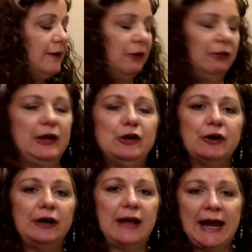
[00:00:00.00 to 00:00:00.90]
Then you
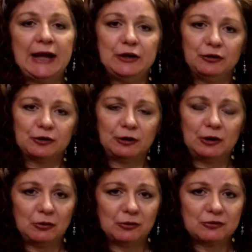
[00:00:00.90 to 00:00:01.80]
can add in your
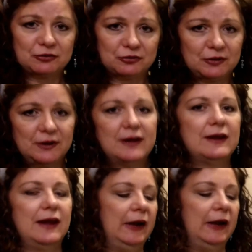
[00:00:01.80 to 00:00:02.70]
clothes
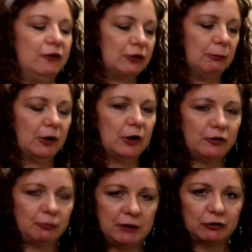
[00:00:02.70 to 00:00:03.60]
and
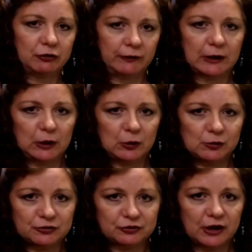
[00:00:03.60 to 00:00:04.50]
submerge, make sure the
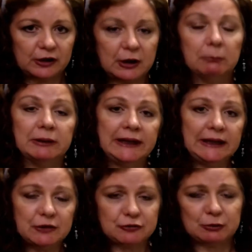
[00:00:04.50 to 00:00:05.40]
clothes are
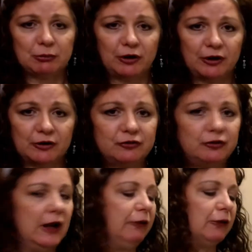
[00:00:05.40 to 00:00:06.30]
completely submerged
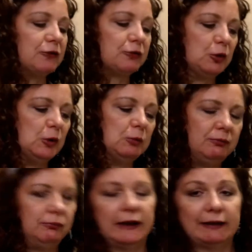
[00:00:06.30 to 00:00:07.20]
and there's room,
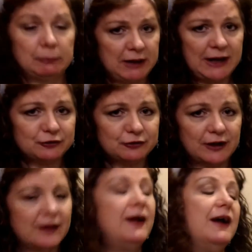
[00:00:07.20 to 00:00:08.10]
like the pasta,
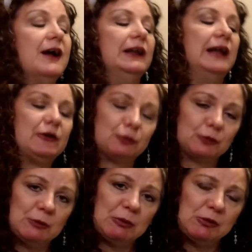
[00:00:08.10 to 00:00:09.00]
lots of
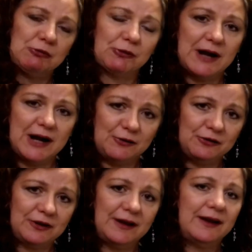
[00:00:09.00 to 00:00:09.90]
room to move around,
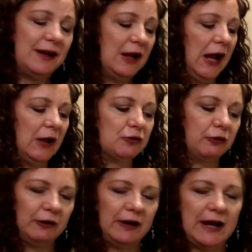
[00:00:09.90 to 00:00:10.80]
and so
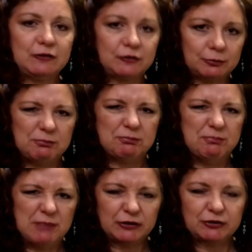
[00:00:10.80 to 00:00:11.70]
they're not
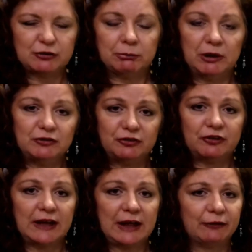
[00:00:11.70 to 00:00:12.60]
smushed or bunched
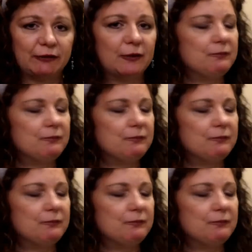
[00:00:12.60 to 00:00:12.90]
together.